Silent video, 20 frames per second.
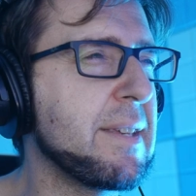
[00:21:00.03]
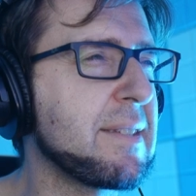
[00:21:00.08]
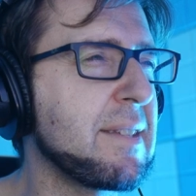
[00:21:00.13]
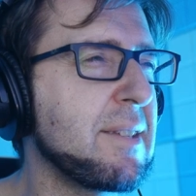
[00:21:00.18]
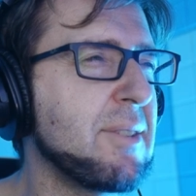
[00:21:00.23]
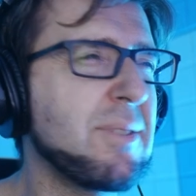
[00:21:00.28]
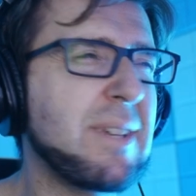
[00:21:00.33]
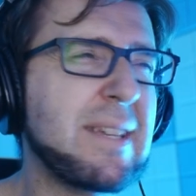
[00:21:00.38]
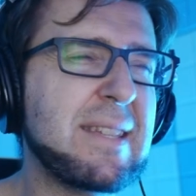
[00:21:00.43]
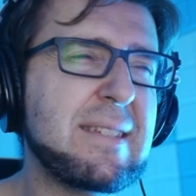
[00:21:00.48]
and
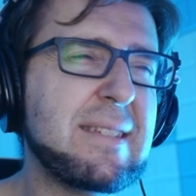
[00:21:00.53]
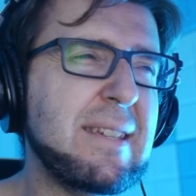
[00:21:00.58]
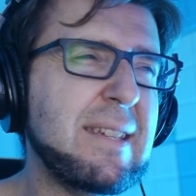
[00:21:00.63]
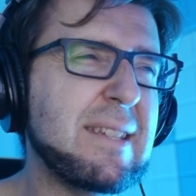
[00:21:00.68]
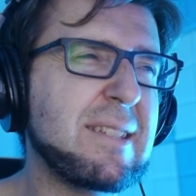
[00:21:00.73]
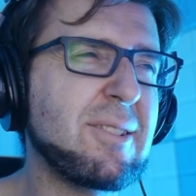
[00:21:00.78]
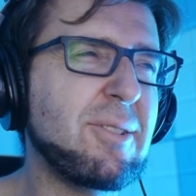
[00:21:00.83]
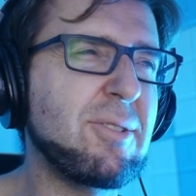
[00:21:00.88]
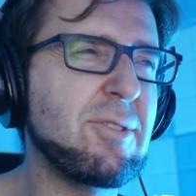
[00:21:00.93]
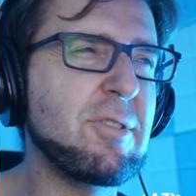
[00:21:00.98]
you can see
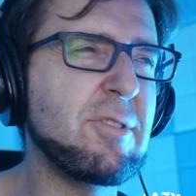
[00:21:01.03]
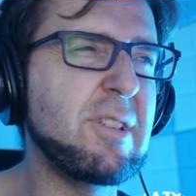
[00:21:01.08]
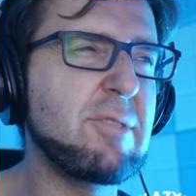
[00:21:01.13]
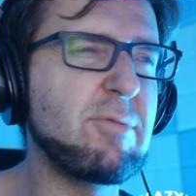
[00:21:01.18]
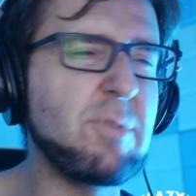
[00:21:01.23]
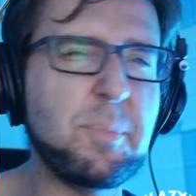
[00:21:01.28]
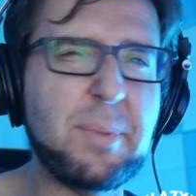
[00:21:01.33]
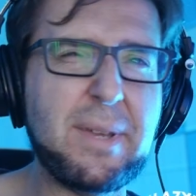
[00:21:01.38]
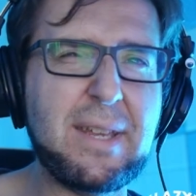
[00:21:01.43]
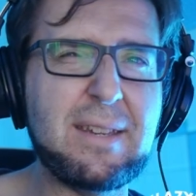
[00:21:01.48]
it's already
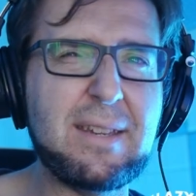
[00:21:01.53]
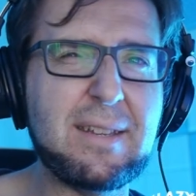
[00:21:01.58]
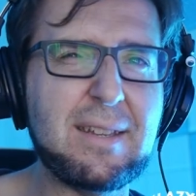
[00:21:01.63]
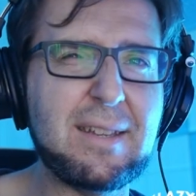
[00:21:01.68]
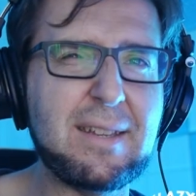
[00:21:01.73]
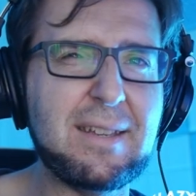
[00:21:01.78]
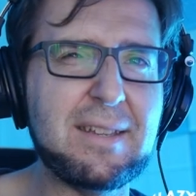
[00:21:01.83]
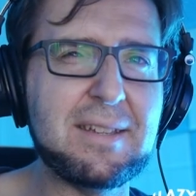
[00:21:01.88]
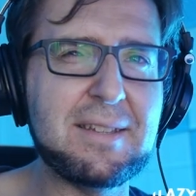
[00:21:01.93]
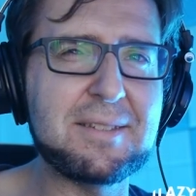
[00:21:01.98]

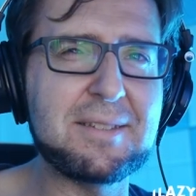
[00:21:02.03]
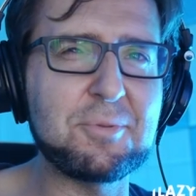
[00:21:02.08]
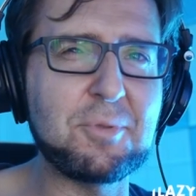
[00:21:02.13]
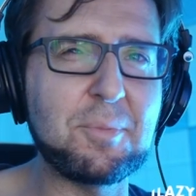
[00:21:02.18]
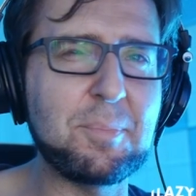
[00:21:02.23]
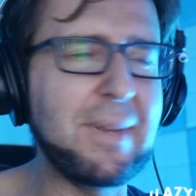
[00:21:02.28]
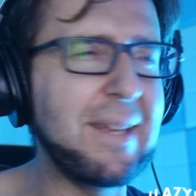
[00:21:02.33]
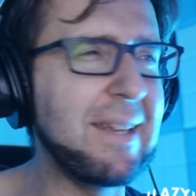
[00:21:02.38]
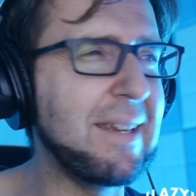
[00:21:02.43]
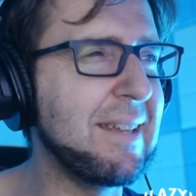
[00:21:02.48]
repeating. It's
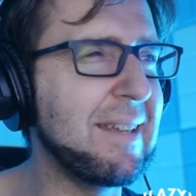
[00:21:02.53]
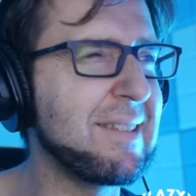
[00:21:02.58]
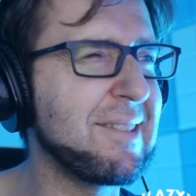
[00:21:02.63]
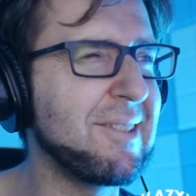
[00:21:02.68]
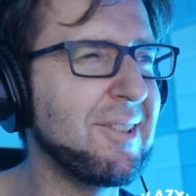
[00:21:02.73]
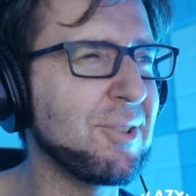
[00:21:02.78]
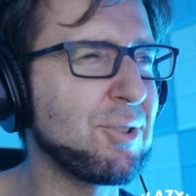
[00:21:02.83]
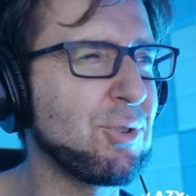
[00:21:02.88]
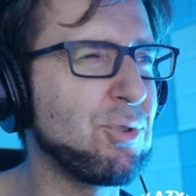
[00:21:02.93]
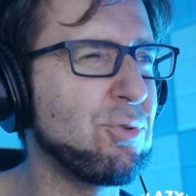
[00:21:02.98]
repeat, it's
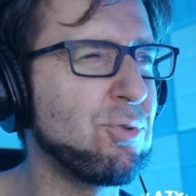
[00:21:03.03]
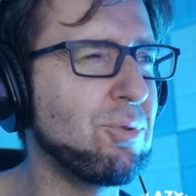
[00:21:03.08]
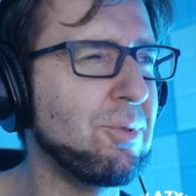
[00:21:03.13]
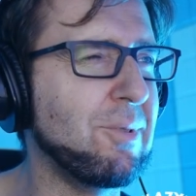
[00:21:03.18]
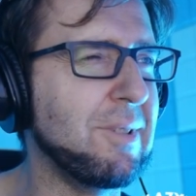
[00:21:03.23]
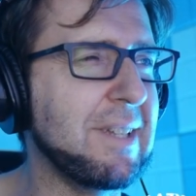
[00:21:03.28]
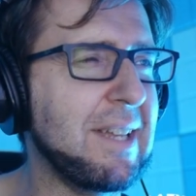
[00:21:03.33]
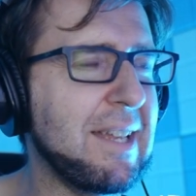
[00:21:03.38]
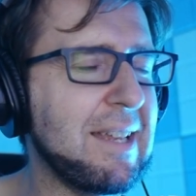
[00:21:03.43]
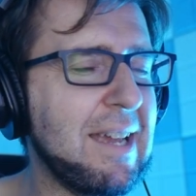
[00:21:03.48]
not
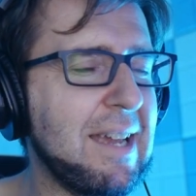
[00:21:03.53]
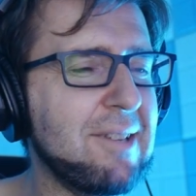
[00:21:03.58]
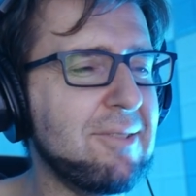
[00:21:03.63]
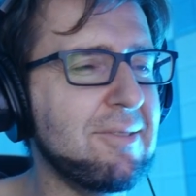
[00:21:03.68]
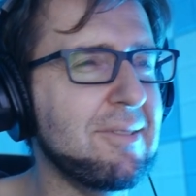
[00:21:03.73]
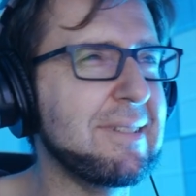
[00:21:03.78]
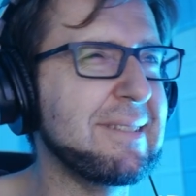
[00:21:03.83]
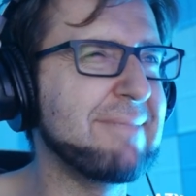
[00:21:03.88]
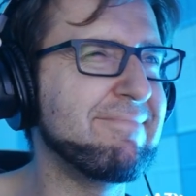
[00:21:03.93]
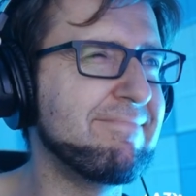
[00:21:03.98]
cool. I, I
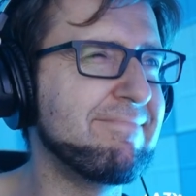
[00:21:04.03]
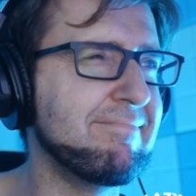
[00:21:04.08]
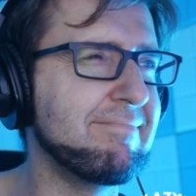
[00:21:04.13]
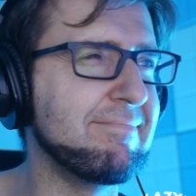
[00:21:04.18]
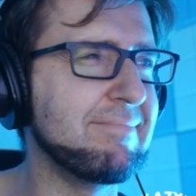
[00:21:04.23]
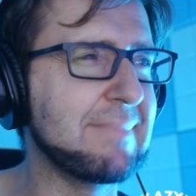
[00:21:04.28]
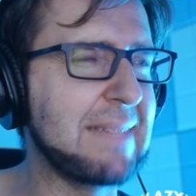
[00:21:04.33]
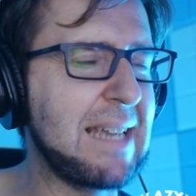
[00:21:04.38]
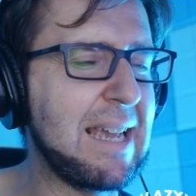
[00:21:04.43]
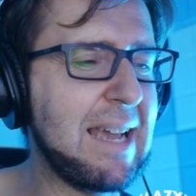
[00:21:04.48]
don't,
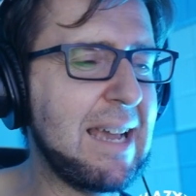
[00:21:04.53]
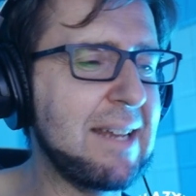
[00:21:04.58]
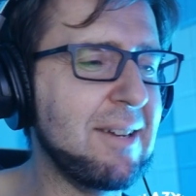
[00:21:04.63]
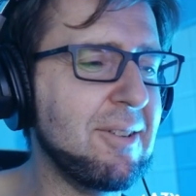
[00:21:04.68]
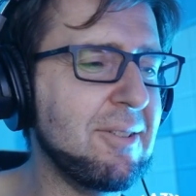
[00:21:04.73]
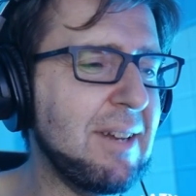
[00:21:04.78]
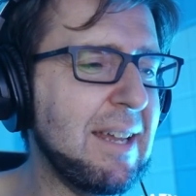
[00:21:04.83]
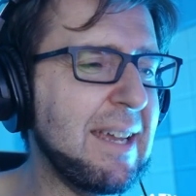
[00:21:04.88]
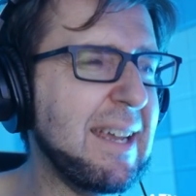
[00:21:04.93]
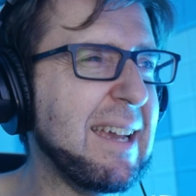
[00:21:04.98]
hmm, I
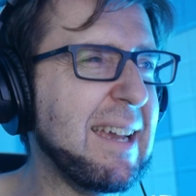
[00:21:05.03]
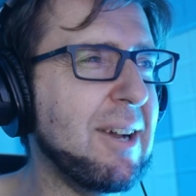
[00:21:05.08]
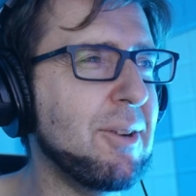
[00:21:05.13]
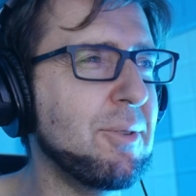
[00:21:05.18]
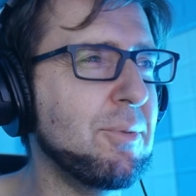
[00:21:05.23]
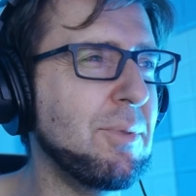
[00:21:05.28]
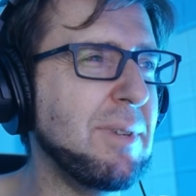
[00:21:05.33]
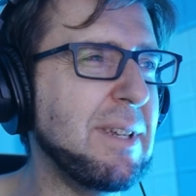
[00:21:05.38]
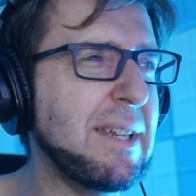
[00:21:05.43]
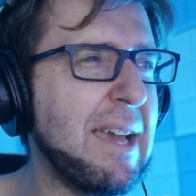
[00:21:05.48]
don't like how
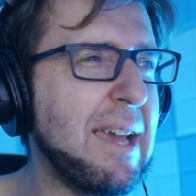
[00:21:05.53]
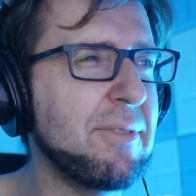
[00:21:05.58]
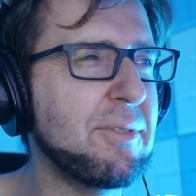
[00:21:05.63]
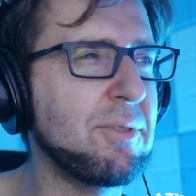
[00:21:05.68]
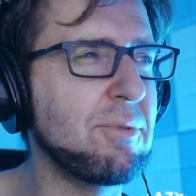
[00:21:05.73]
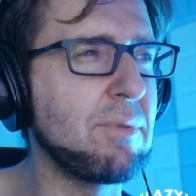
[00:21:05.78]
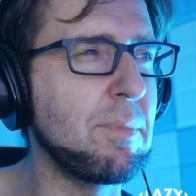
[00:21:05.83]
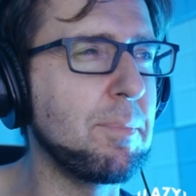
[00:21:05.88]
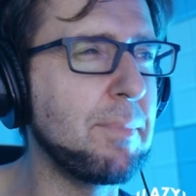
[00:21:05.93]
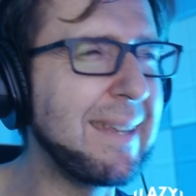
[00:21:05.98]
we have to
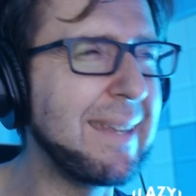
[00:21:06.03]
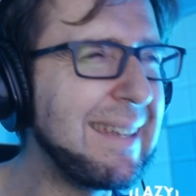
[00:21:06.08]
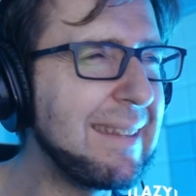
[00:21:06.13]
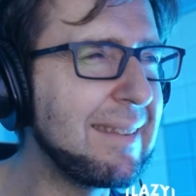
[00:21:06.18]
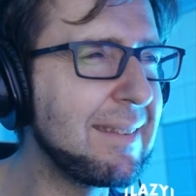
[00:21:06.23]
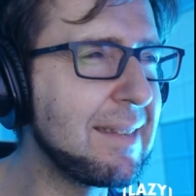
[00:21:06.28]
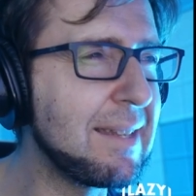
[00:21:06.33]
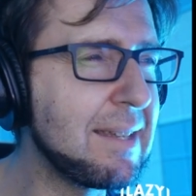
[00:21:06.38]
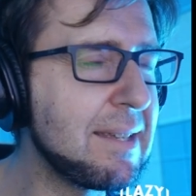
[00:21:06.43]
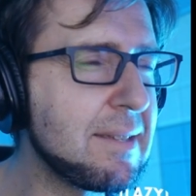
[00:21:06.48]

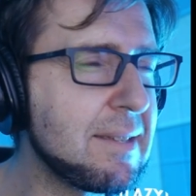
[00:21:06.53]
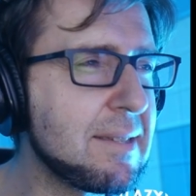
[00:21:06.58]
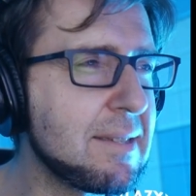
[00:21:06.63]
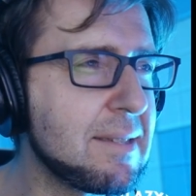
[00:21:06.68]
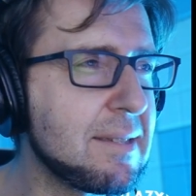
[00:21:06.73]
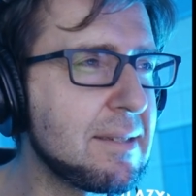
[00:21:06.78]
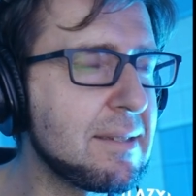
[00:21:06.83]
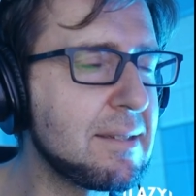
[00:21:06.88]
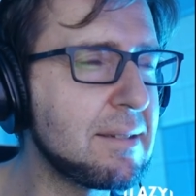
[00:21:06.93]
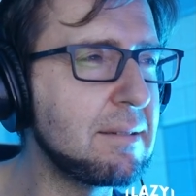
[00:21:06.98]
repeat
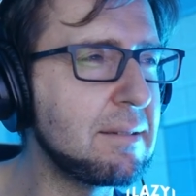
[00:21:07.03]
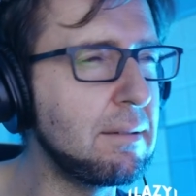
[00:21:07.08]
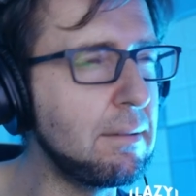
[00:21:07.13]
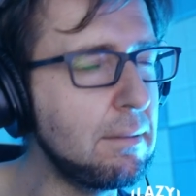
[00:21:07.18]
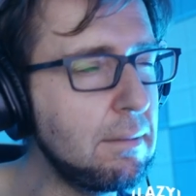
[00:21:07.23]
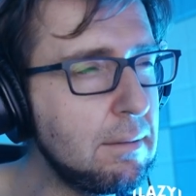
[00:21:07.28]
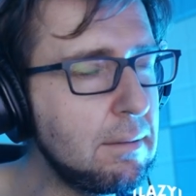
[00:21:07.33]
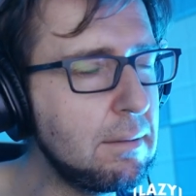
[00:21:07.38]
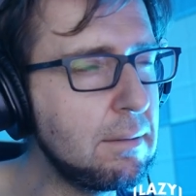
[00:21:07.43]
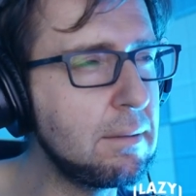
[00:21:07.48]
this.
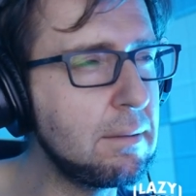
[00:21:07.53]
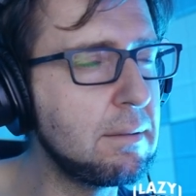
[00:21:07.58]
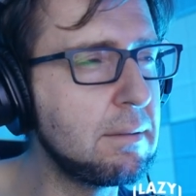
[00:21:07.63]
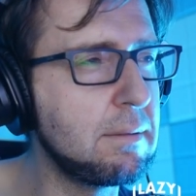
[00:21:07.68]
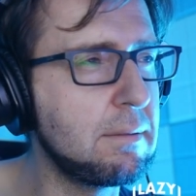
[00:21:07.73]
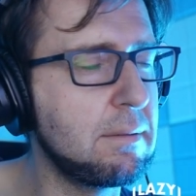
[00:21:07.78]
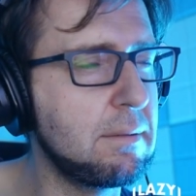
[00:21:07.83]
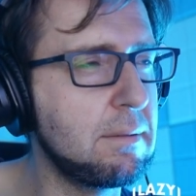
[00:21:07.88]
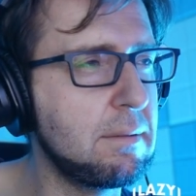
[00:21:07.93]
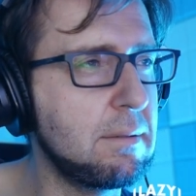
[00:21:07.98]
Ugh,
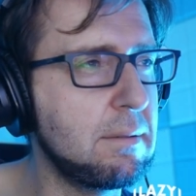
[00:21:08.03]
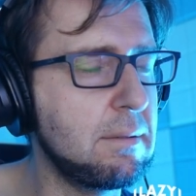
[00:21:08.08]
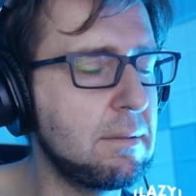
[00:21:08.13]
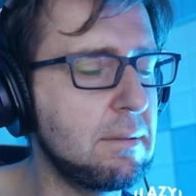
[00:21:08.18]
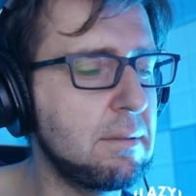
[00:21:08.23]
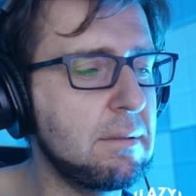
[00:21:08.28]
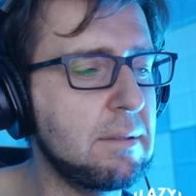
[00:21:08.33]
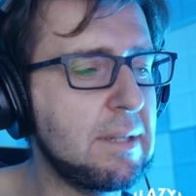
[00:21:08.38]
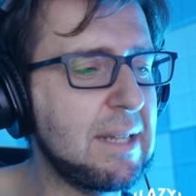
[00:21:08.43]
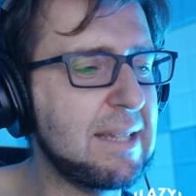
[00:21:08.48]

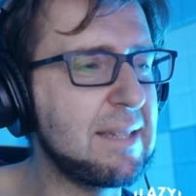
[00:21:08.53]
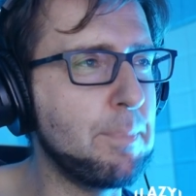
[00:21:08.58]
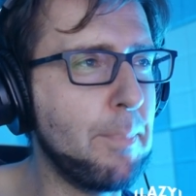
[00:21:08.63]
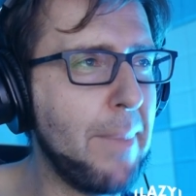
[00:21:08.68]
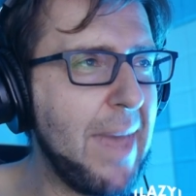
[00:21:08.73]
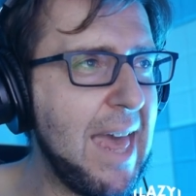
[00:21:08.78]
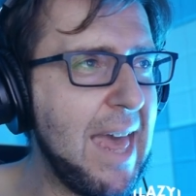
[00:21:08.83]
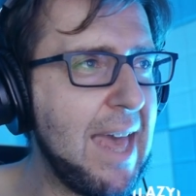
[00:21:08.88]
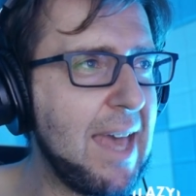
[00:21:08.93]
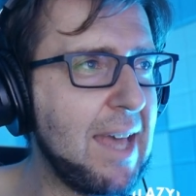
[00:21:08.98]
that's
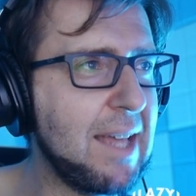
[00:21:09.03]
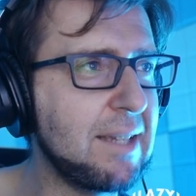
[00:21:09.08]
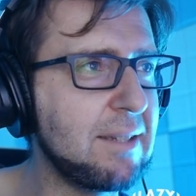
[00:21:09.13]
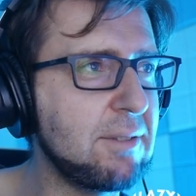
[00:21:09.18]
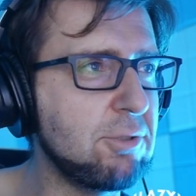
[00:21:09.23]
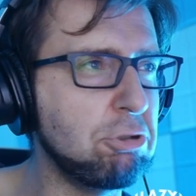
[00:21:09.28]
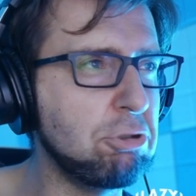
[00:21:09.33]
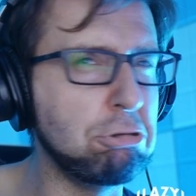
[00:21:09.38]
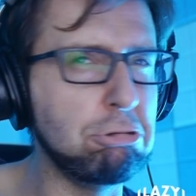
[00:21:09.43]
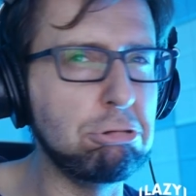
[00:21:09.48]
bad.
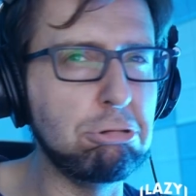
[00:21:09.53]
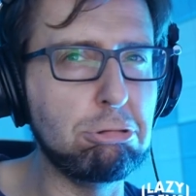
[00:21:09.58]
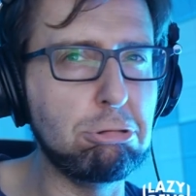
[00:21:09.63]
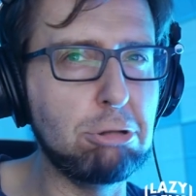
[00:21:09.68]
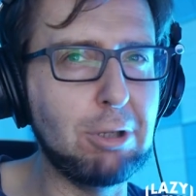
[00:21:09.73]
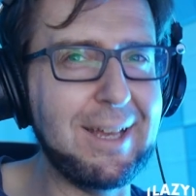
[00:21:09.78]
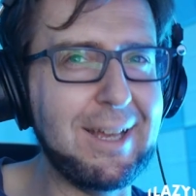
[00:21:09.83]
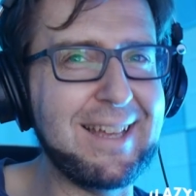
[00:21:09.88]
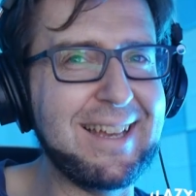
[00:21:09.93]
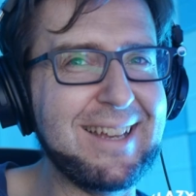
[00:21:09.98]
Uh,
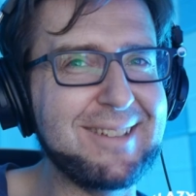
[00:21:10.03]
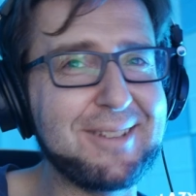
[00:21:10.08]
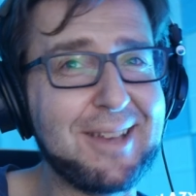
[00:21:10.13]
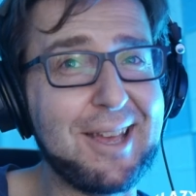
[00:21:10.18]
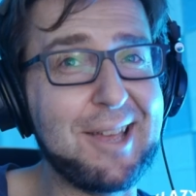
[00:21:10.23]
Ugh.